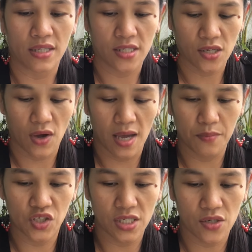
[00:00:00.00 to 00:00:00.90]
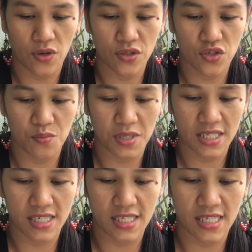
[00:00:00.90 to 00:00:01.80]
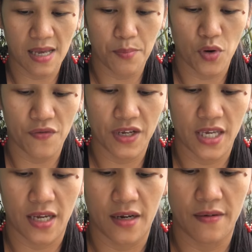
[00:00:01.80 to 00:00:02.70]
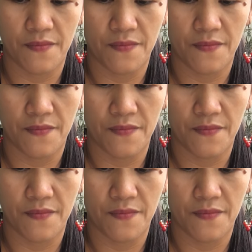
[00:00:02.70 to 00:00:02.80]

So I'm just going to mix this up over here.